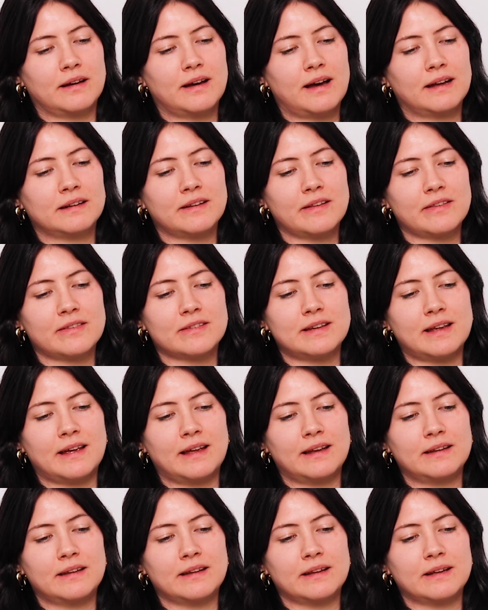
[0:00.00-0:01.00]

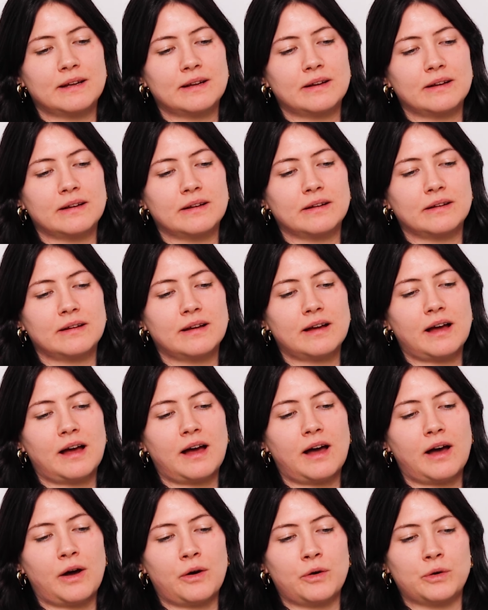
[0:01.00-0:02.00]
understanding
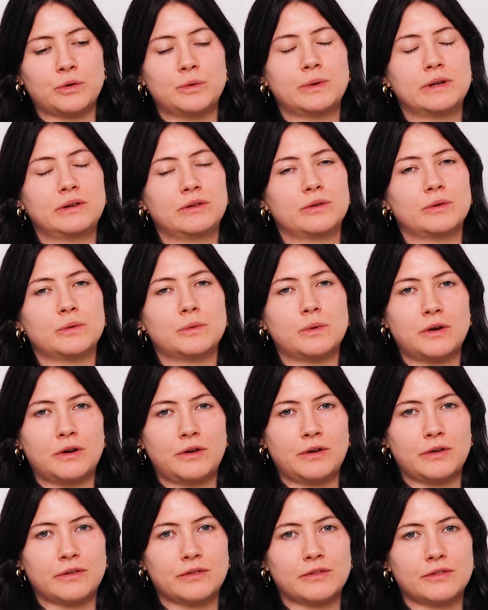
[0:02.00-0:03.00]
how the window
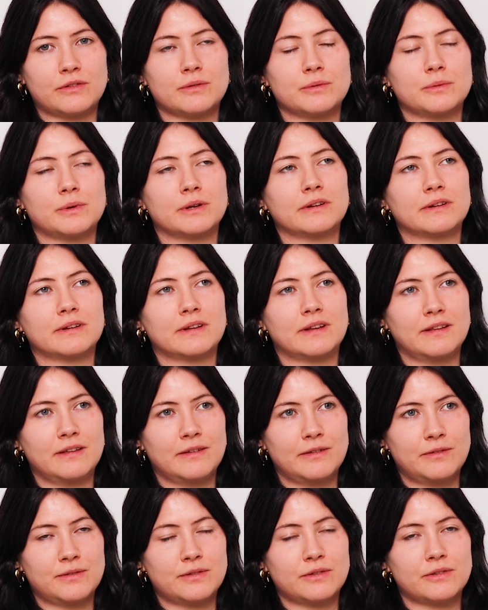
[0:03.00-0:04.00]
works, what it
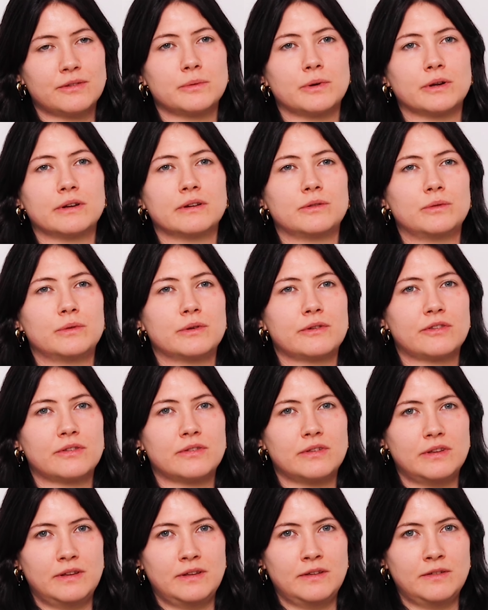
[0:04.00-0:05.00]
gives, what it
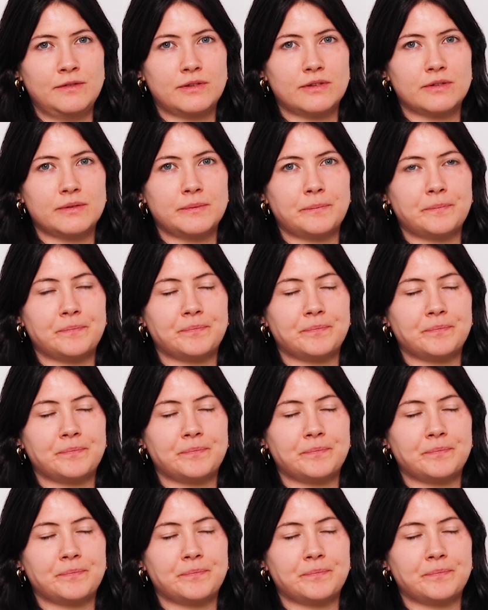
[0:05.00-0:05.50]
receives,